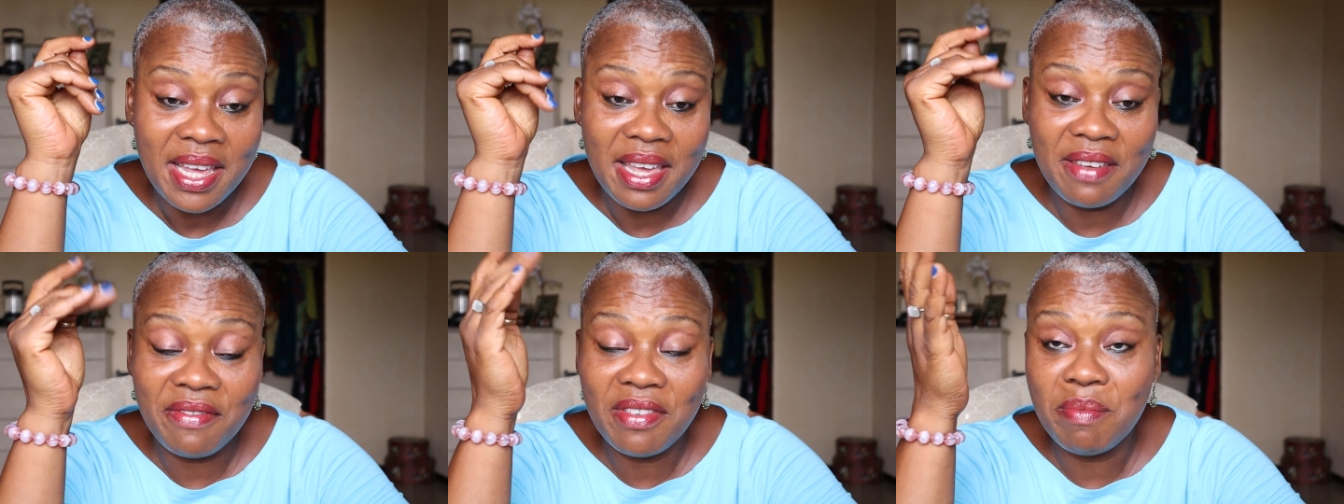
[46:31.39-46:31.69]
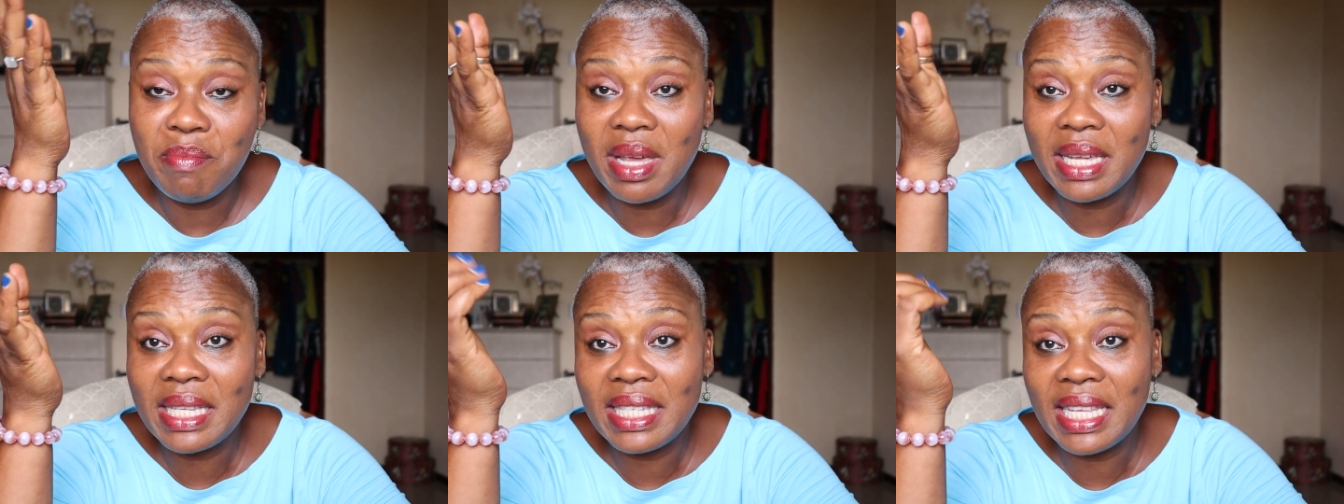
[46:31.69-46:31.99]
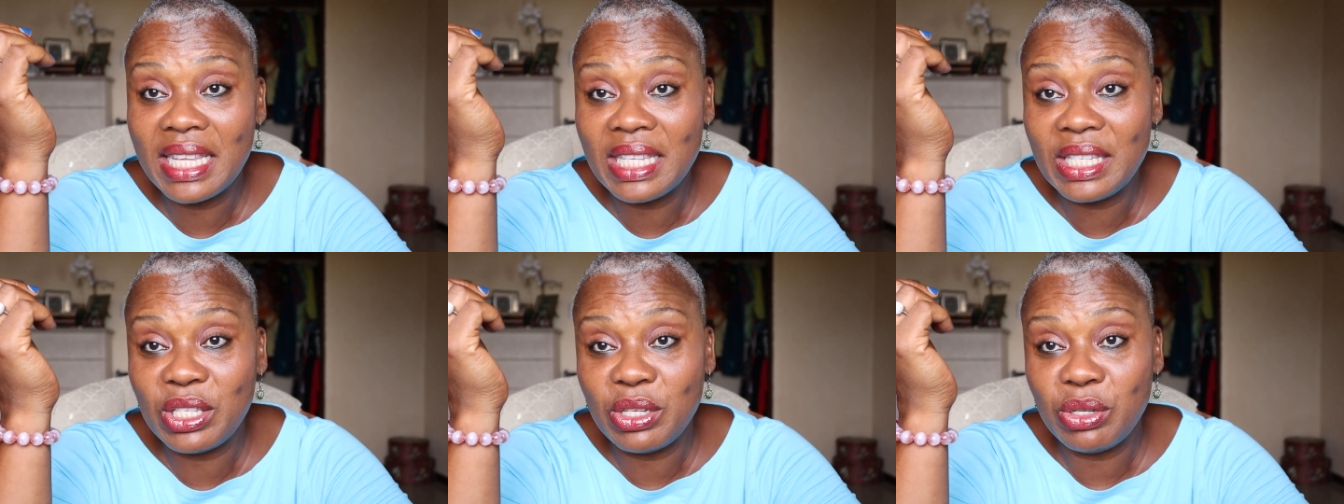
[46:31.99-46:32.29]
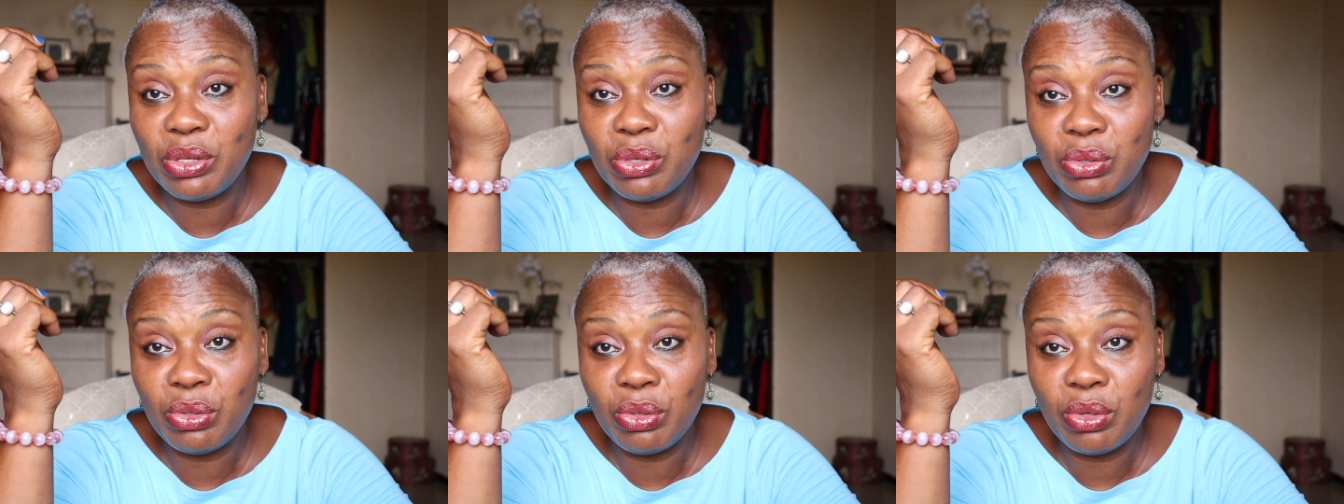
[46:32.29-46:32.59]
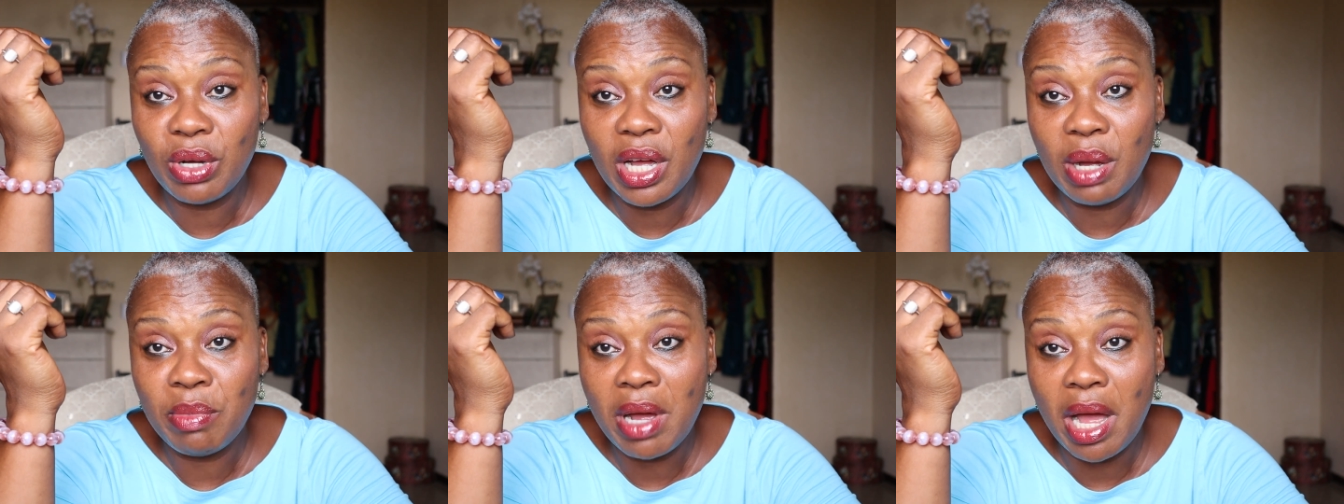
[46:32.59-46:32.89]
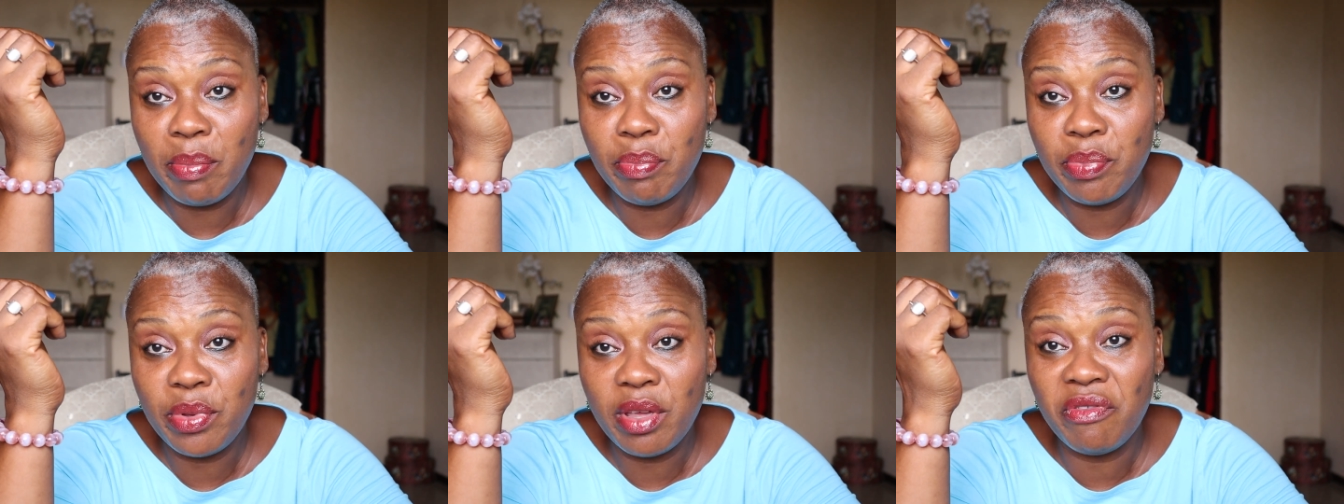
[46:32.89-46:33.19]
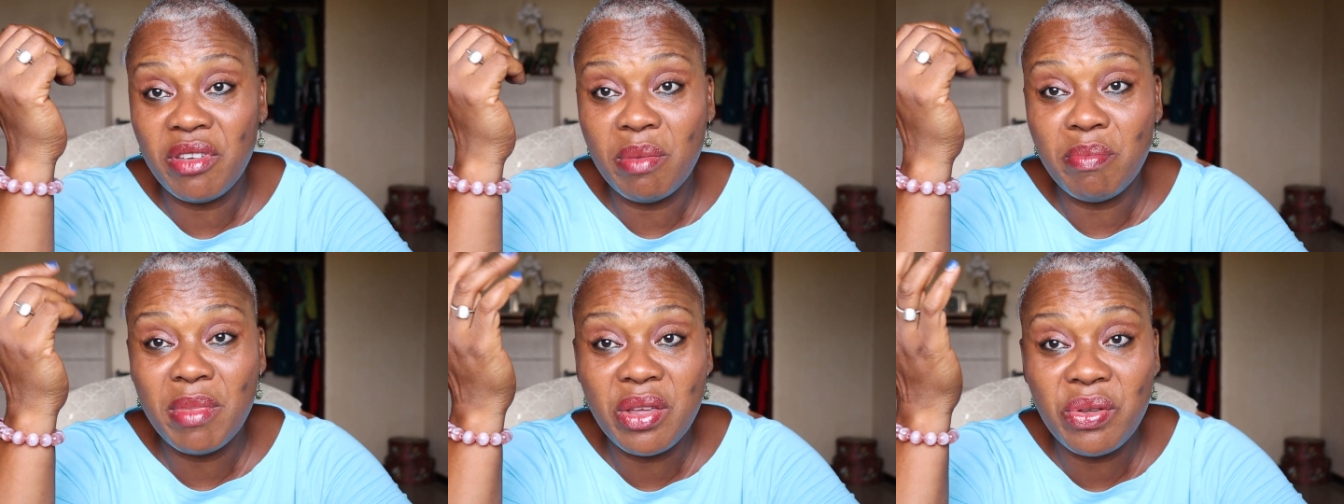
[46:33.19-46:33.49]
If it makes sense to you, I'm happy.
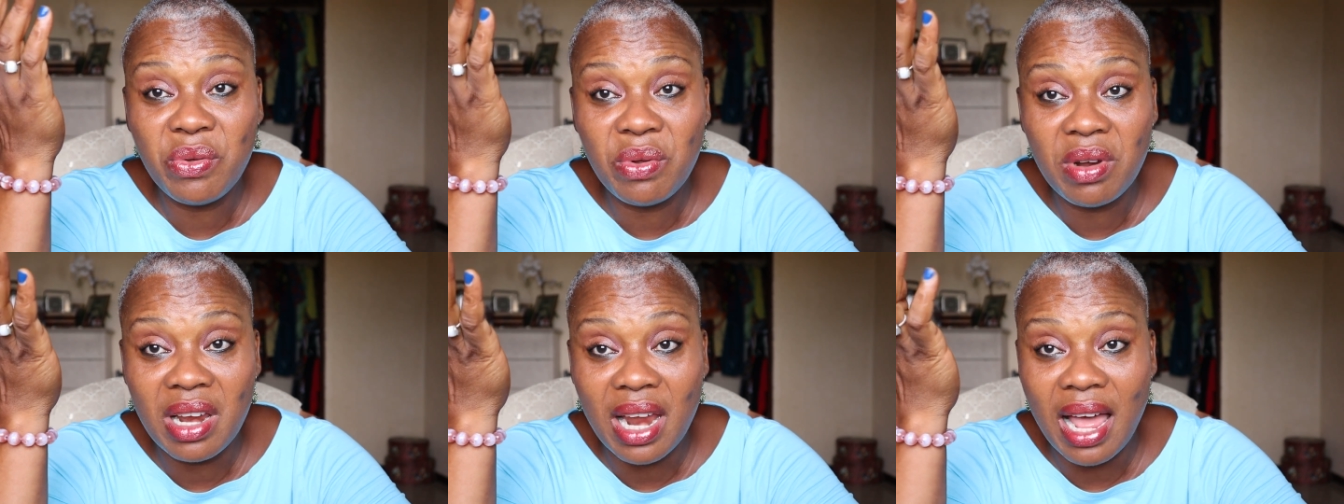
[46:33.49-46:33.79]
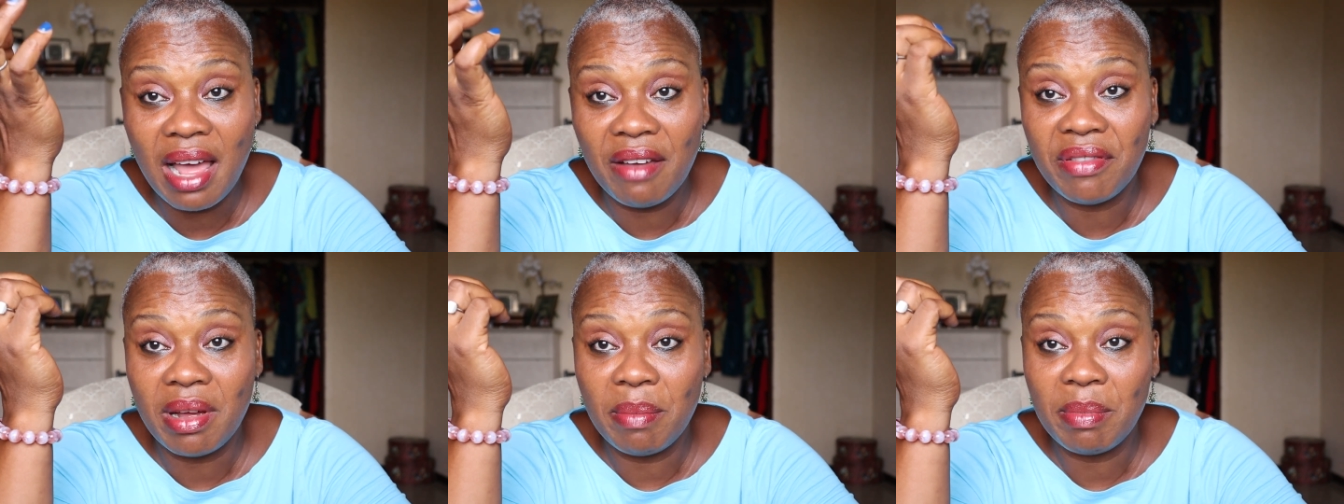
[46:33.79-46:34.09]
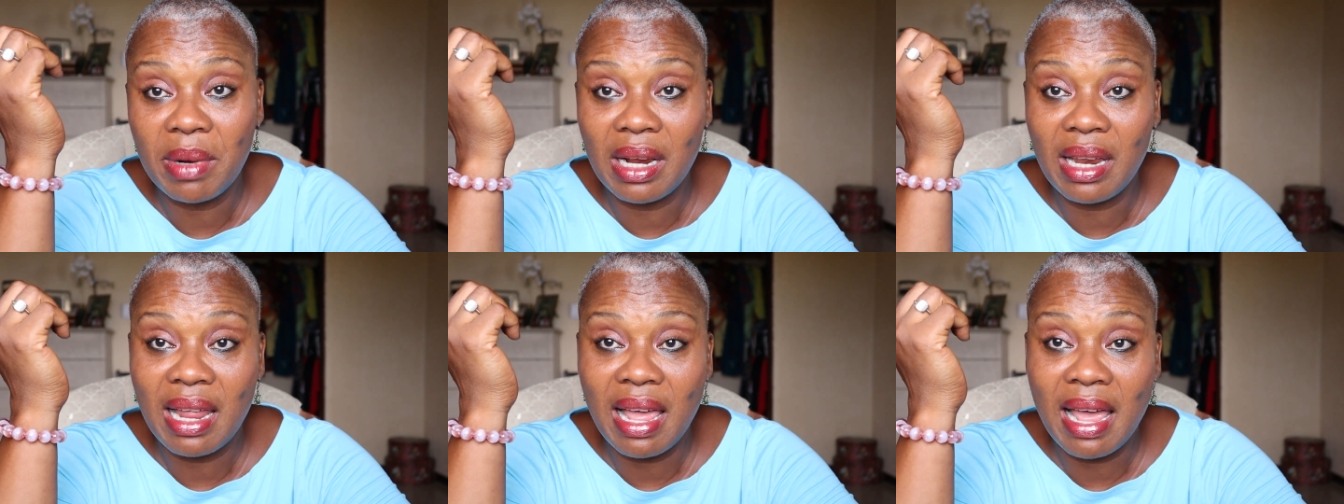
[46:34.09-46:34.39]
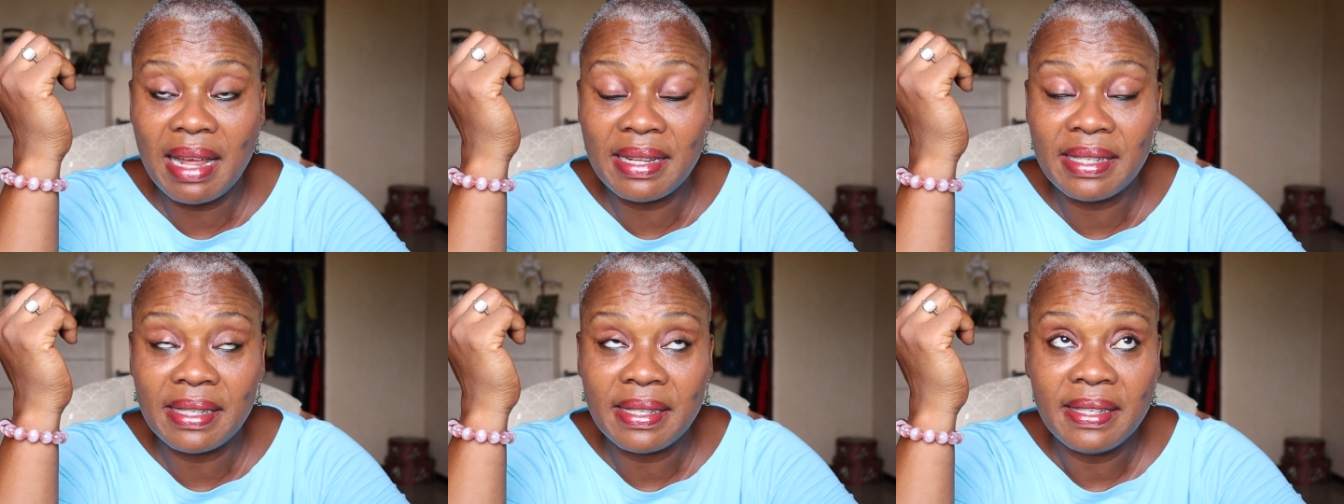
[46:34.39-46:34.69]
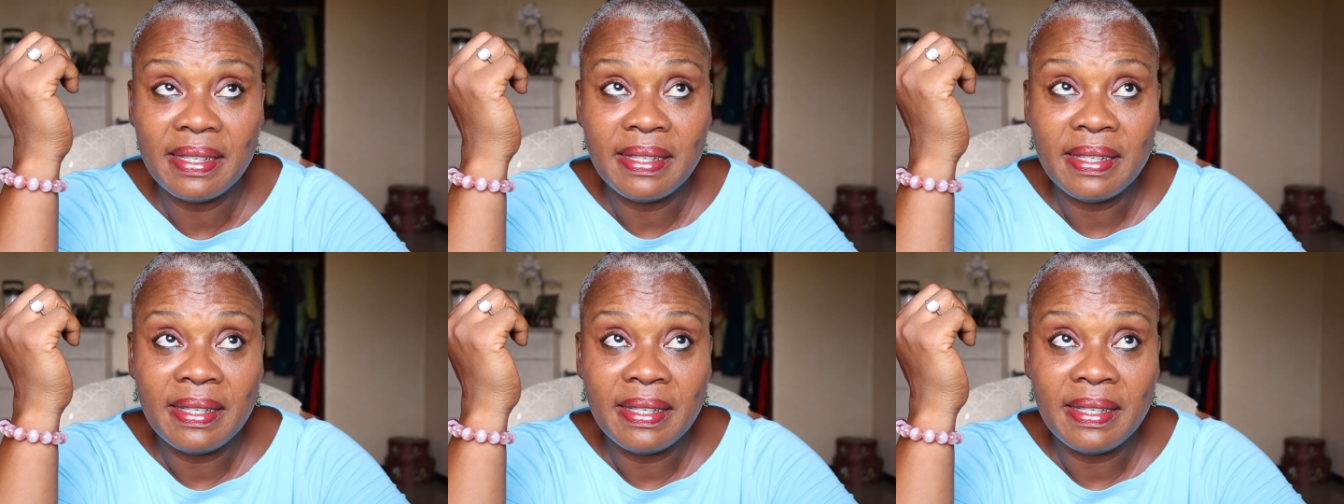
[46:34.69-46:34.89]
If it made you laugh, I'm glad.